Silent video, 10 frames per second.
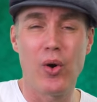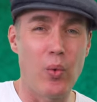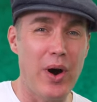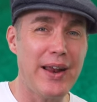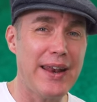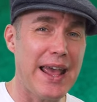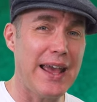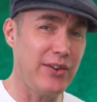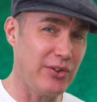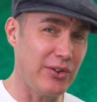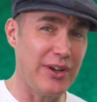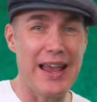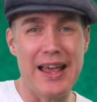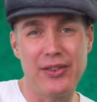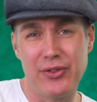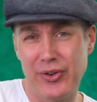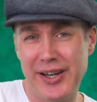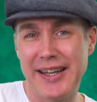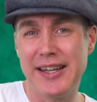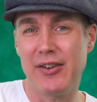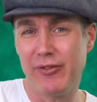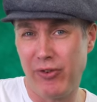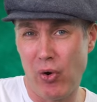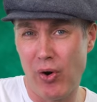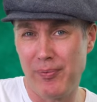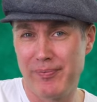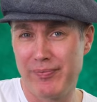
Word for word: One and and three, four.